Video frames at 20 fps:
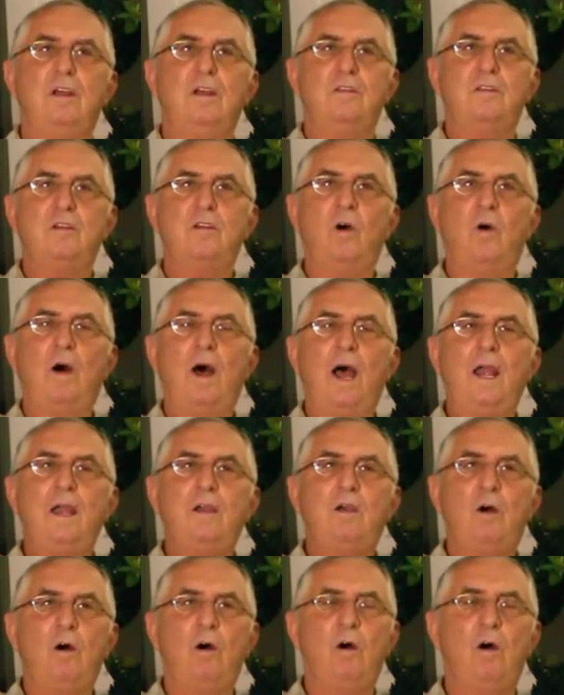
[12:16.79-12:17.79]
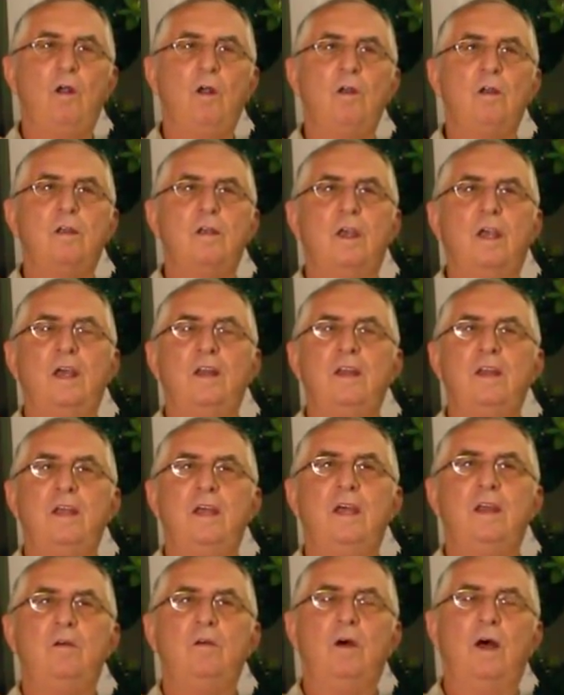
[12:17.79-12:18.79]
So I called and
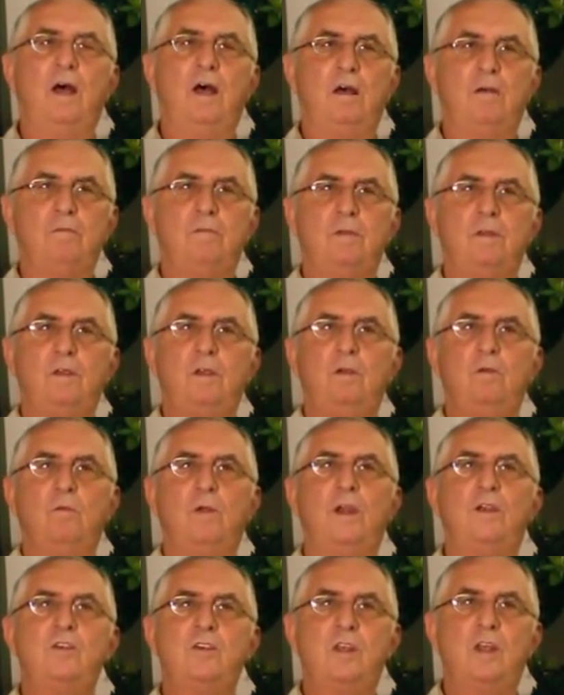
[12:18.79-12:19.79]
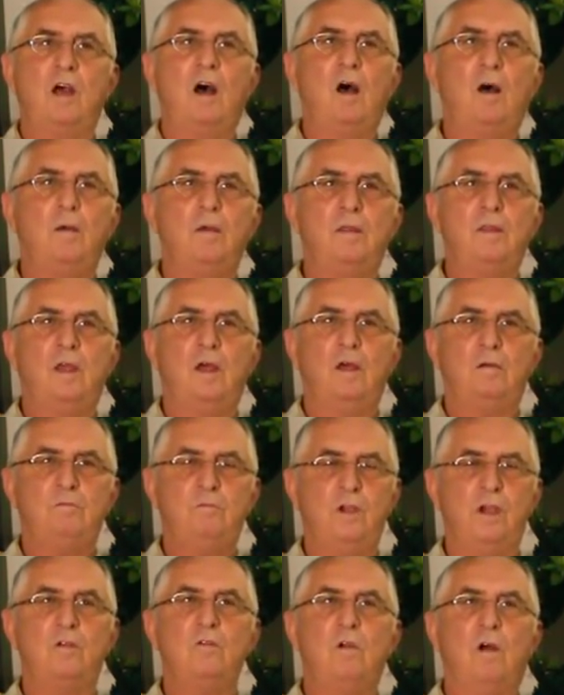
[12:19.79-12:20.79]
then uh, you reach the, uh, the
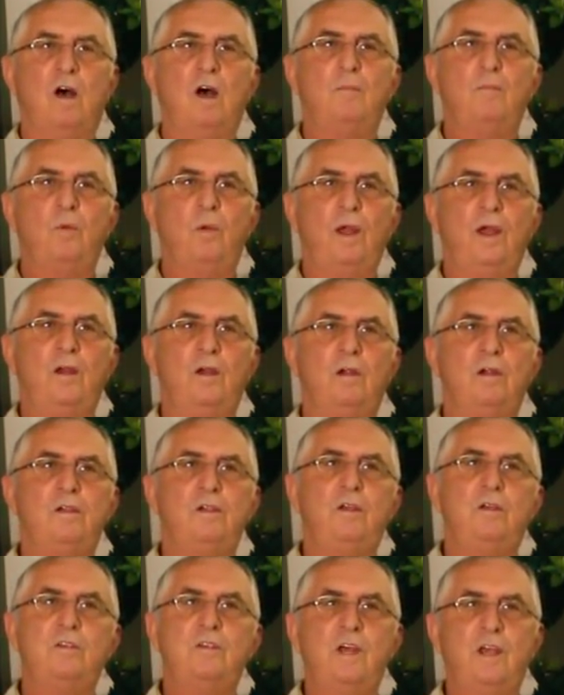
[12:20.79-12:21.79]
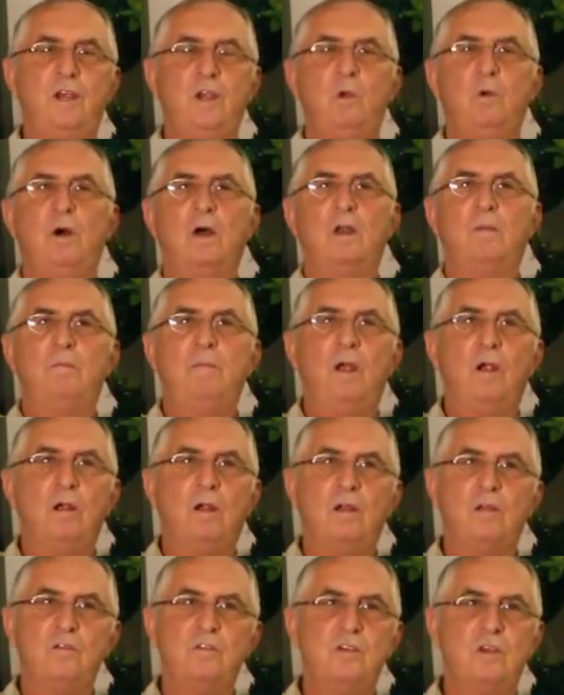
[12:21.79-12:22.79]
general operator, you say you want
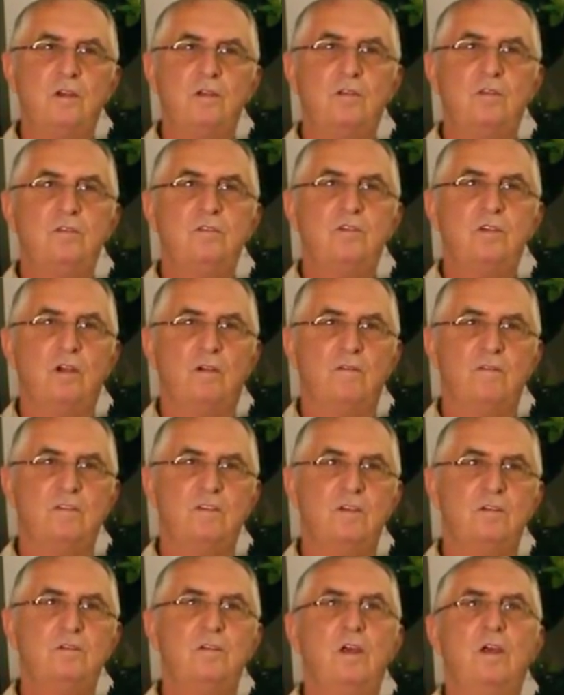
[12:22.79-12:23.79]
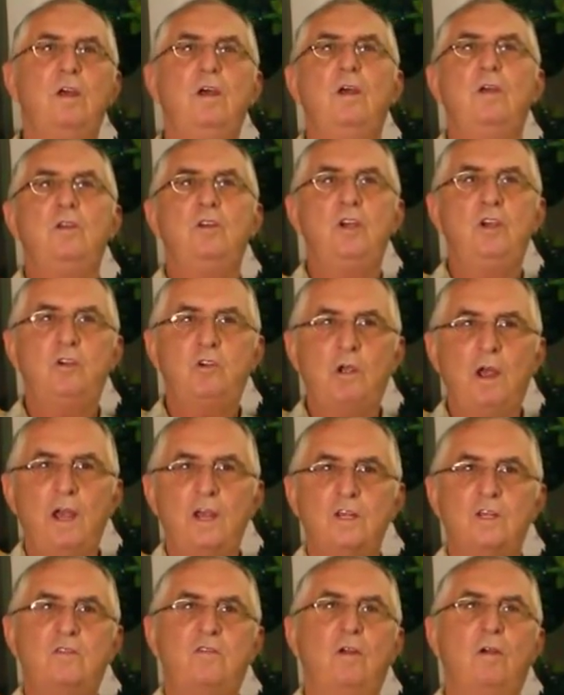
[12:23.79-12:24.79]
American Citizen Services, she
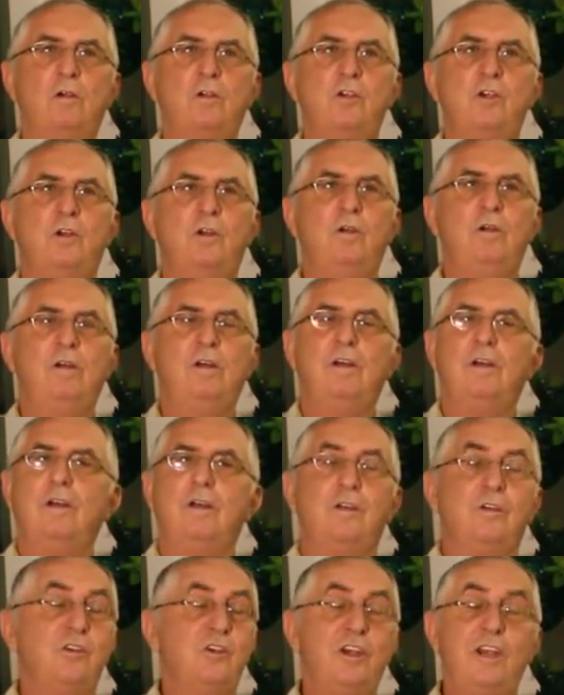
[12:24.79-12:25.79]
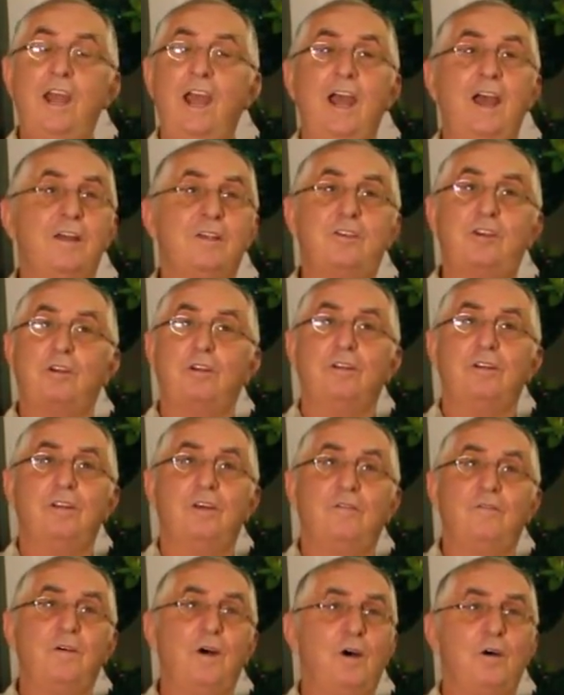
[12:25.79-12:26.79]
transfers you, she answered
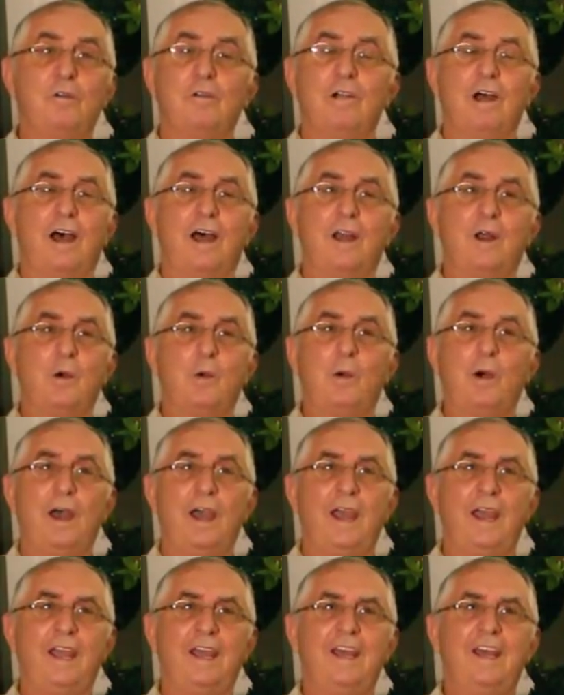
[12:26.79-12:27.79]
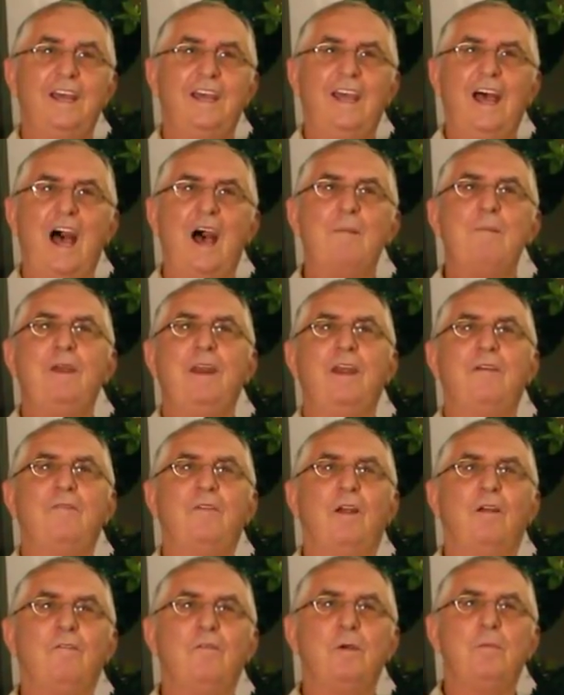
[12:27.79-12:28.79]
the phone right away. I mean, if
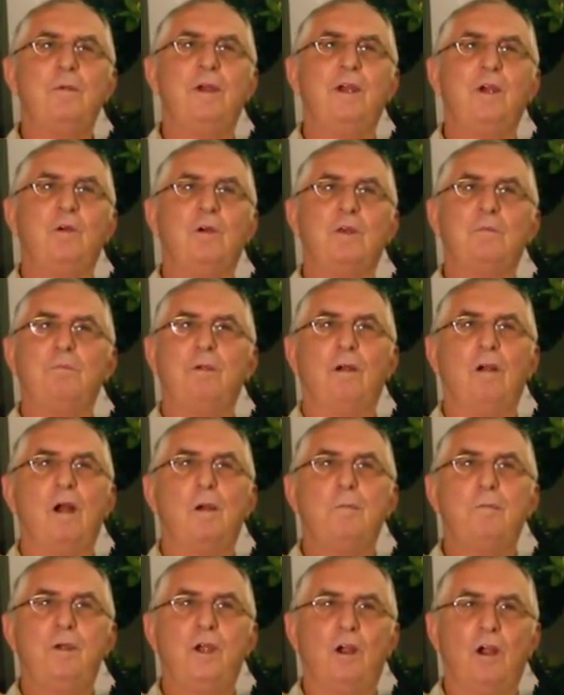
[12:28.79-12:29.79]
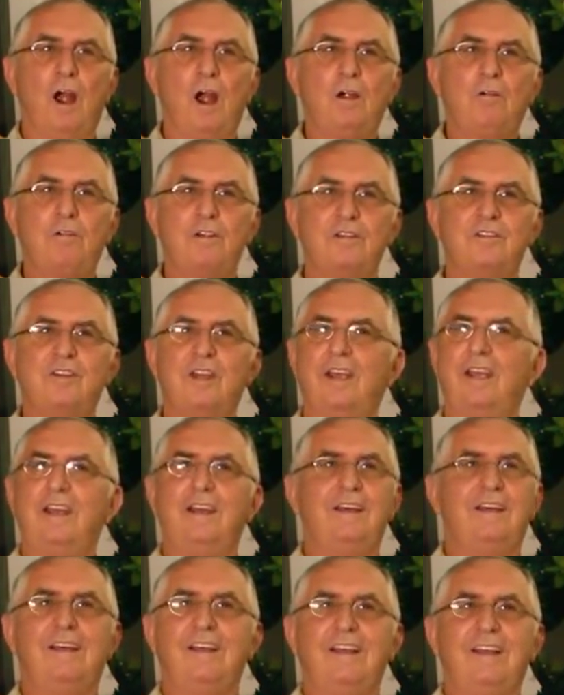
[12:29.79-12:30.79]
you're familiar with
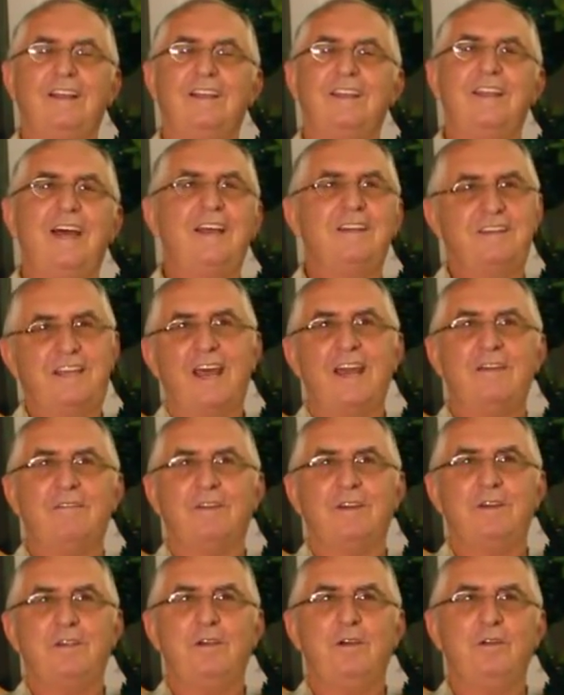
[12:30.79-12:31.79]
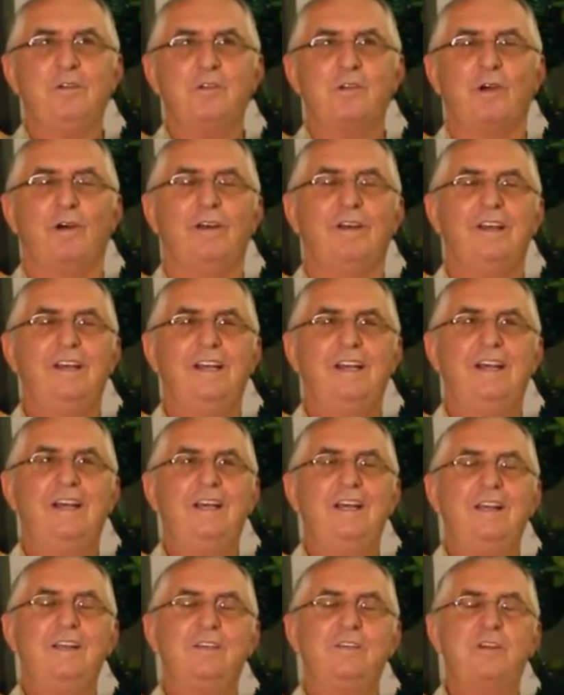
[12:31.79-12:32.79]
bureaucracy, that's kind of unusual.
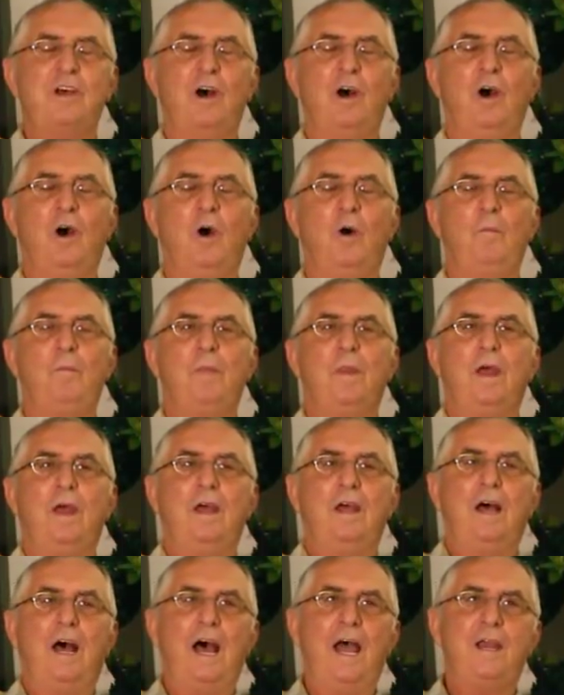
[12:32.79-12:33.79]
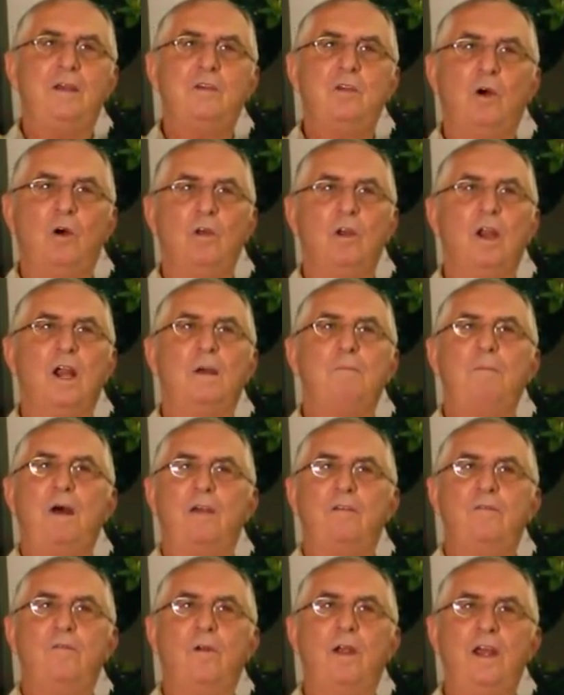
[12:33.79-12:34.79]
So I told her that
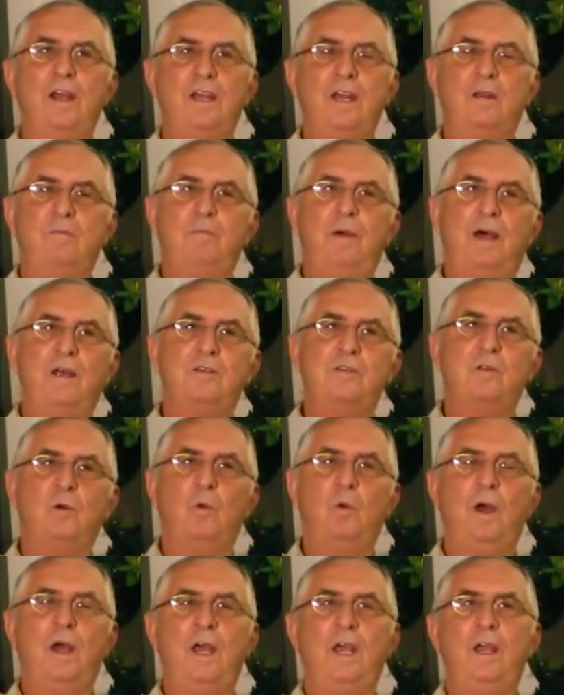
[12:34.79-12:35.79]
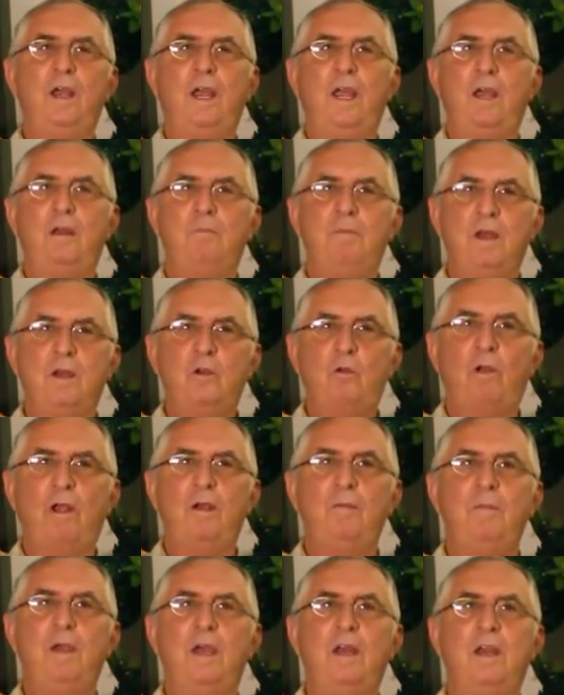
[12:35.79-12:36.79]
my friend had passed away, he had been
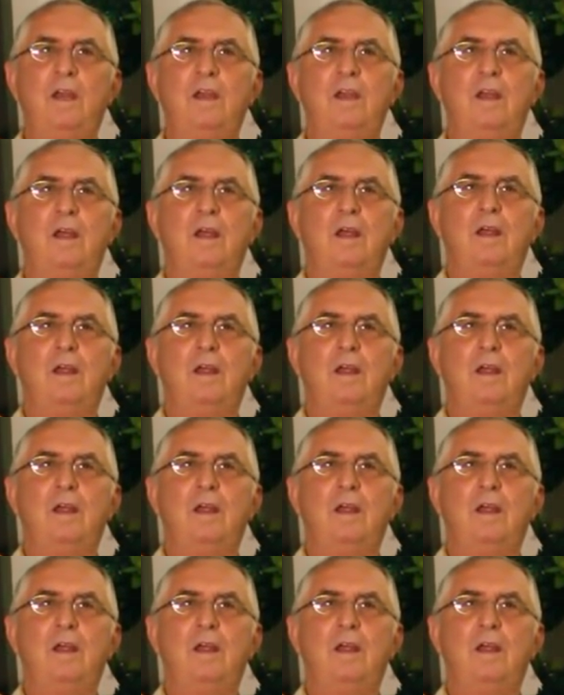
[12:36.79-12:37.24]
cremated,